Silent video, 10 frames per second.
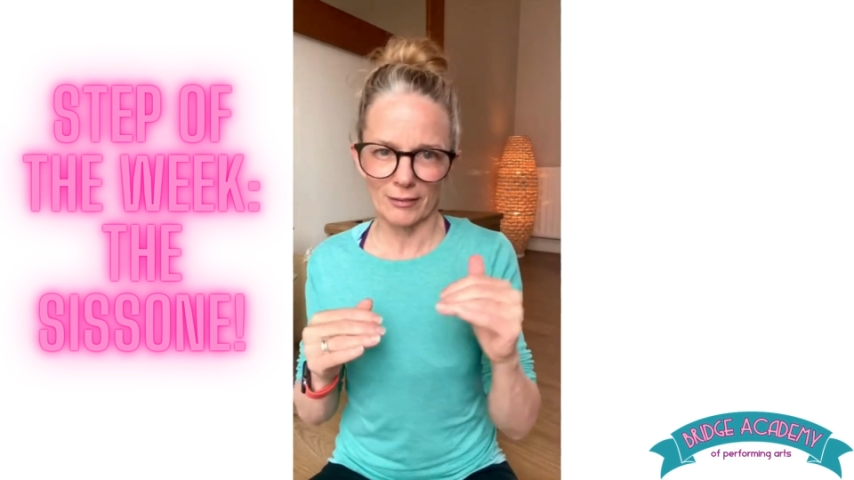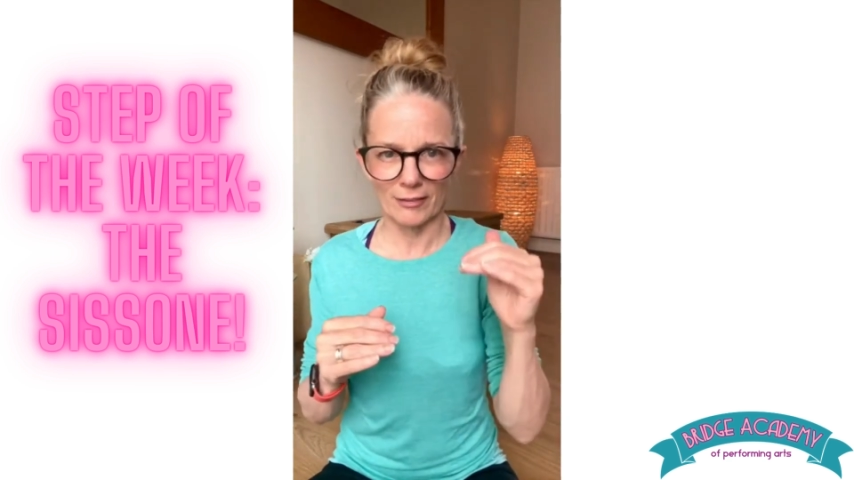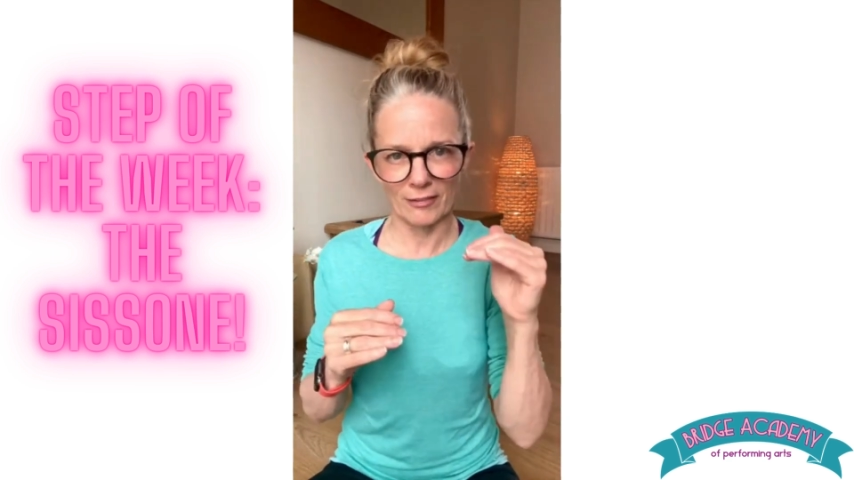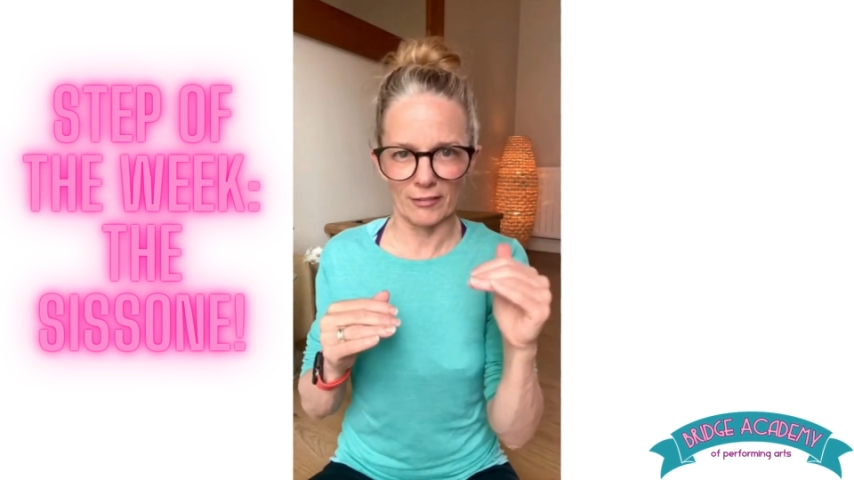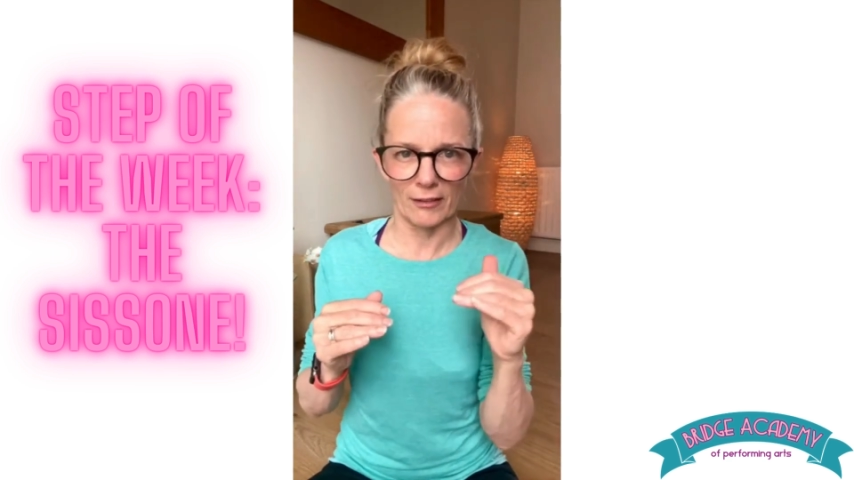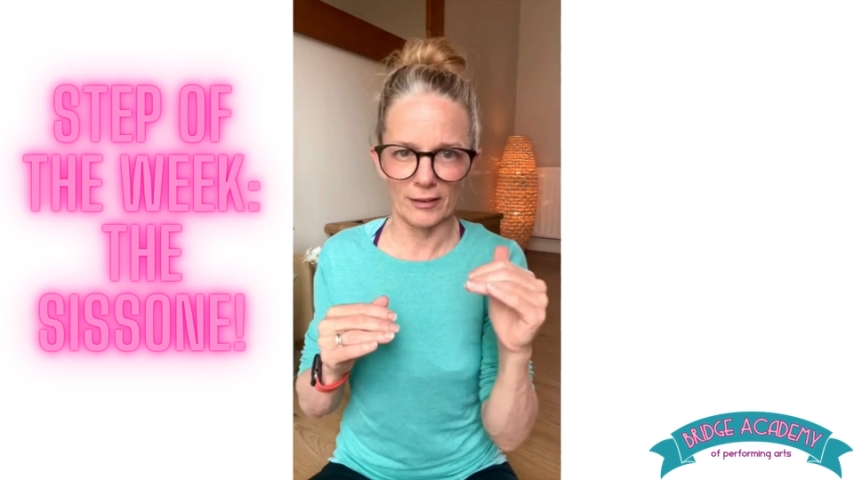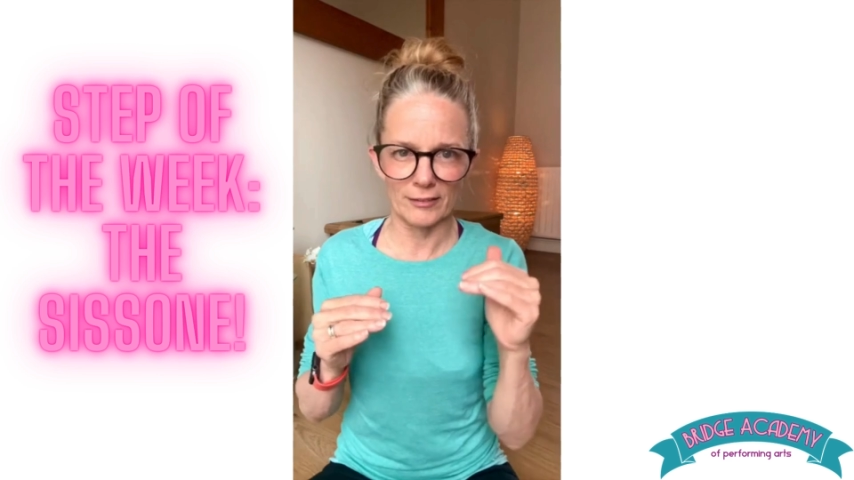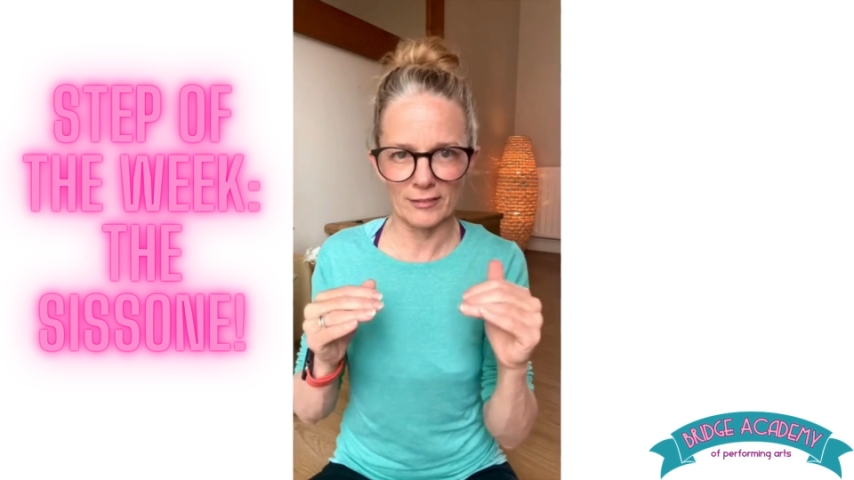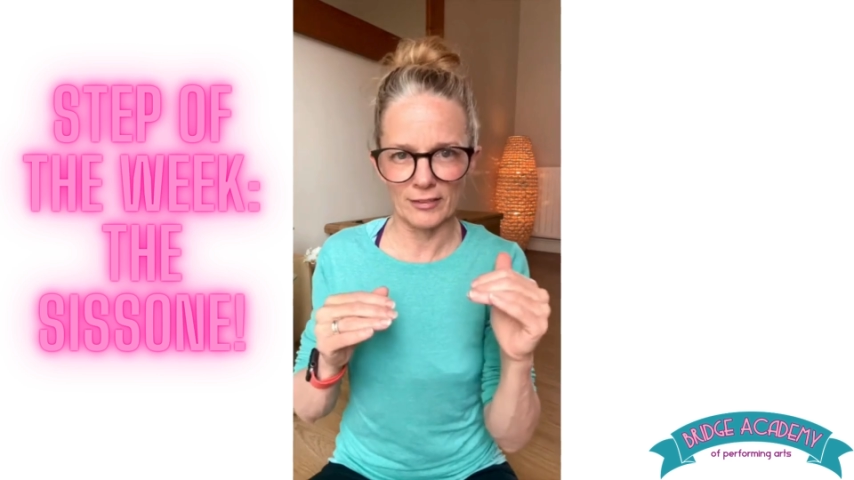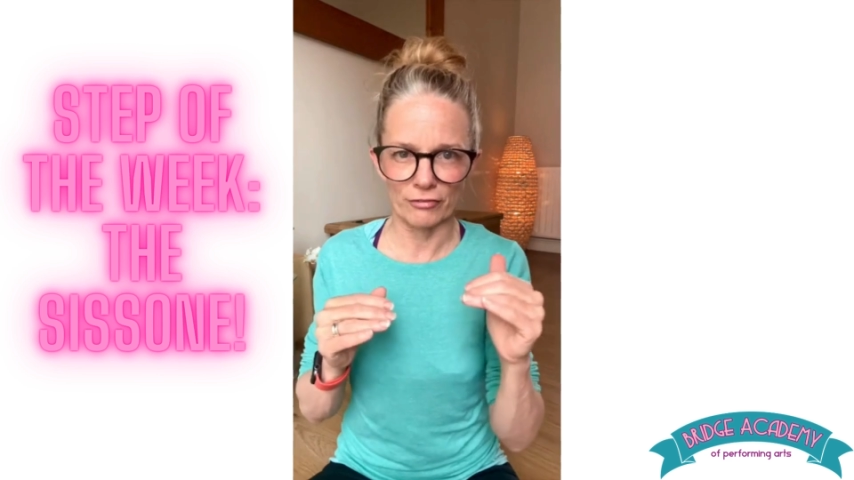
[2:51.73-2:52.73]
the slight
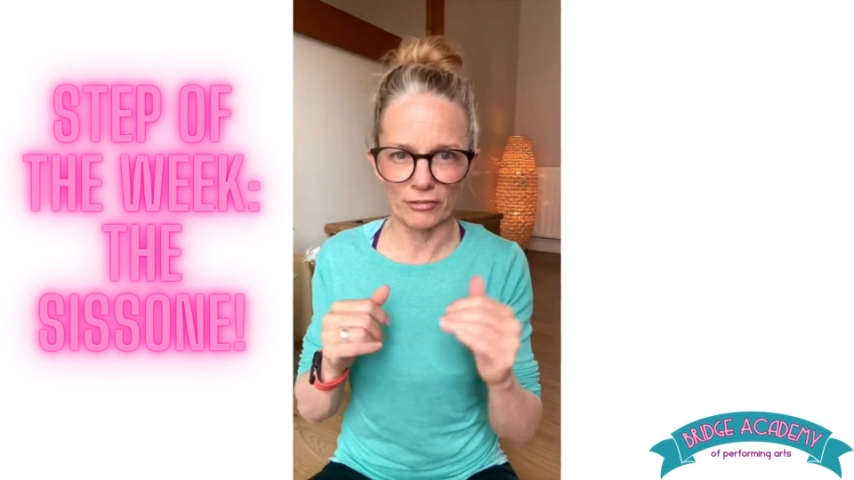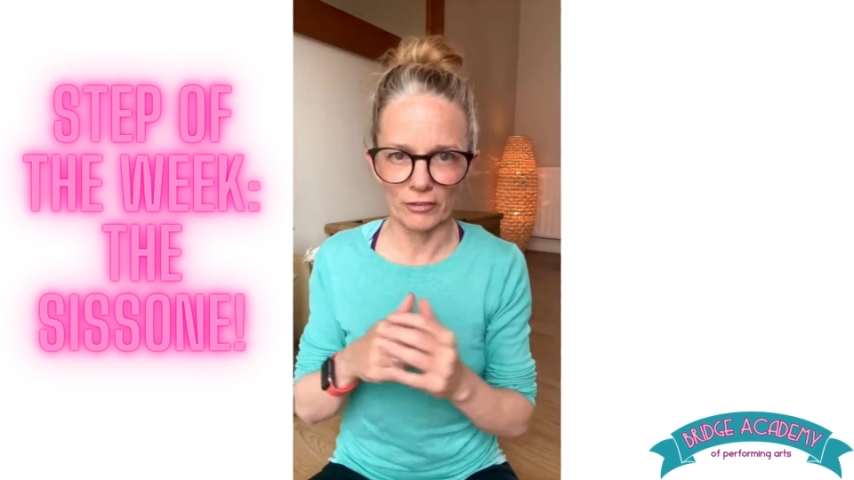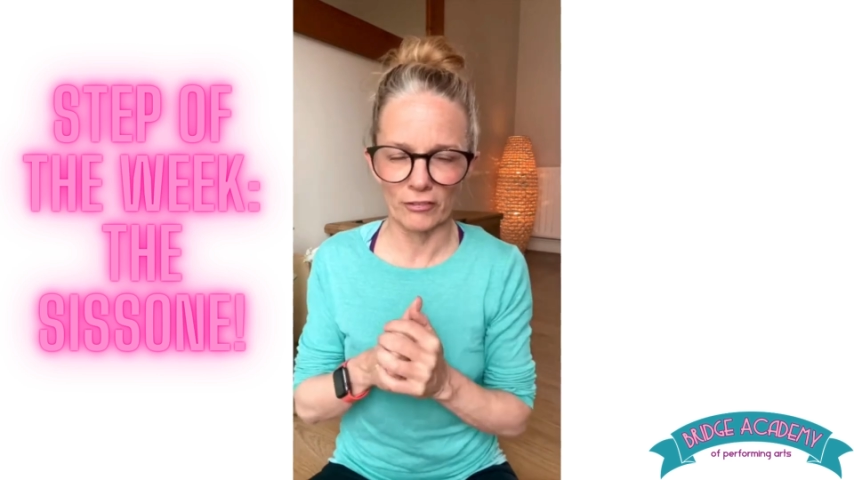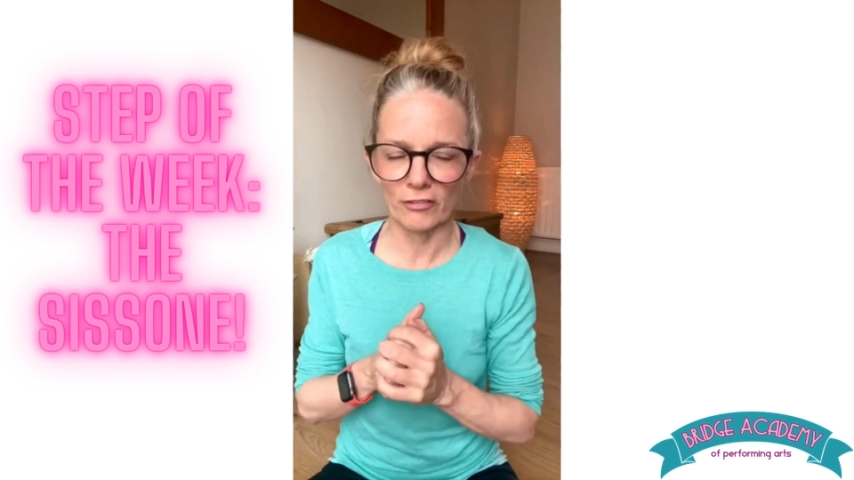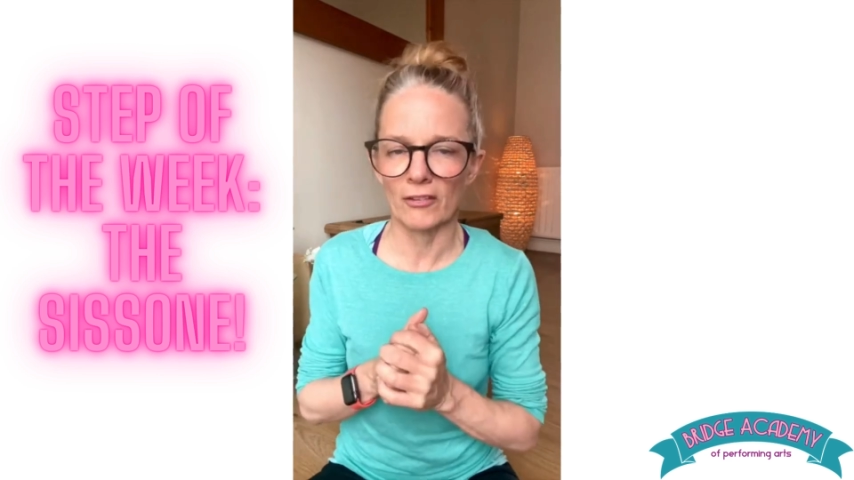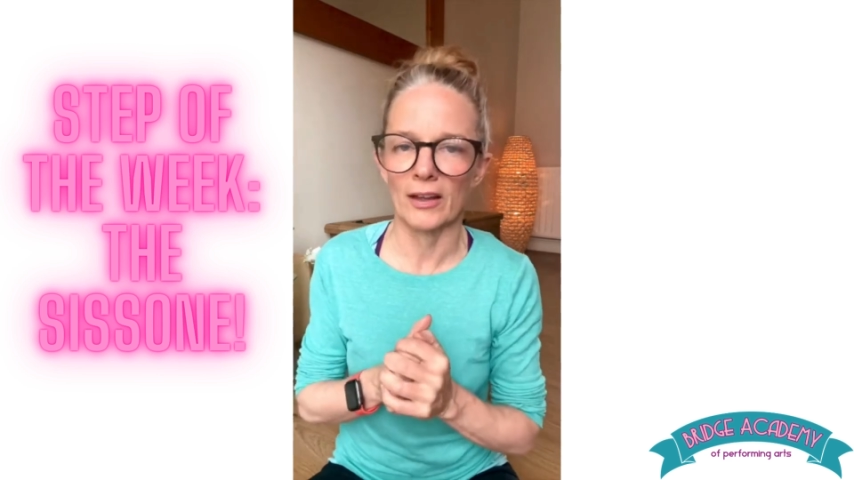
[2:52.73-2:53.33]
difference.